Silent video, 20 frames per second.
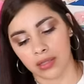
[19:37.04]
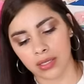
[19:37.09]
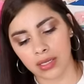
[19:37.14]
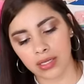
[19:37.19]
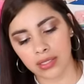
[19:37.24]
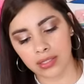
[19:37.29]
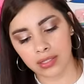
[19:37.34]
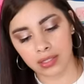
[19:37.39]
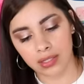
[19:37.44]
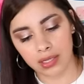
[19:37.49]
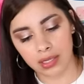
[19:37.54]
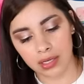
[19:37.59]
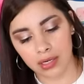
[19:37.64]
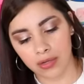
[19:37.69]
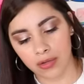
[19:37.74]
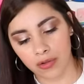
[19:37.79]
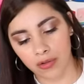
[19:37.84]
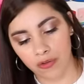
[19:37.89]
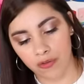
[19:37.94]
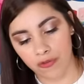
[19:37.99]
this
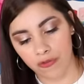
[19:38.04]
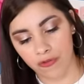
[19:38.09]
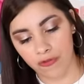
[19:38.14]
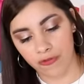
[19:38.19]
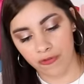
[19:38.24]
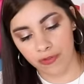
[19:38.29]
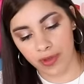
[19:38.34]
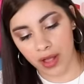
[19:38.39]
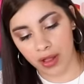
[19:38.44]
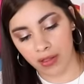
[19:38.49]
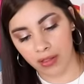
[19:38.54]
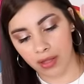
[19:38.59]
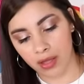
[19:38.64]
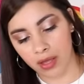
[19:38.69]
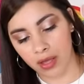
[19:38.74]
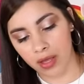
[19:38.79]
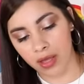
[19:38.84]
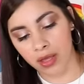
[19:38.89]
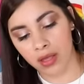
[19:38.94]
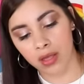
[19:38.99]
little
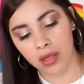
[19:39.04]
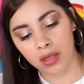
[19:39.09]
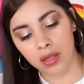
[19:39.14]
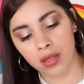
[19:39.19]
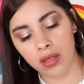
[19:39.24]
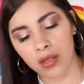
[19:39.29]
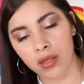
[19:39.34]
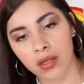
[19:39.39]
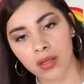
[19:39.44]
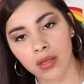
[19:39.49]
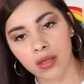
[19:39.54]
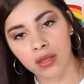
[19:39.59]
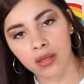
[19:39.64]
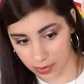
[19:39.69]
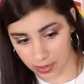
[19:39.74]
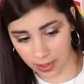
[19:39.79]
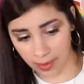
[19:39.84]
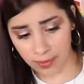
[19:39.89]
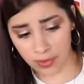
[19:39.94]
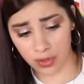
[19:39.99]
fella,
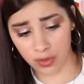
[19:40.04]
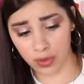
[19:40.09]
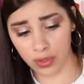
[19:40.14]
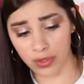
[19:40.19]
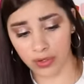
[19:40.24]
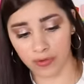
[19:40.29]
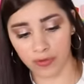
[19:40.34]
some sort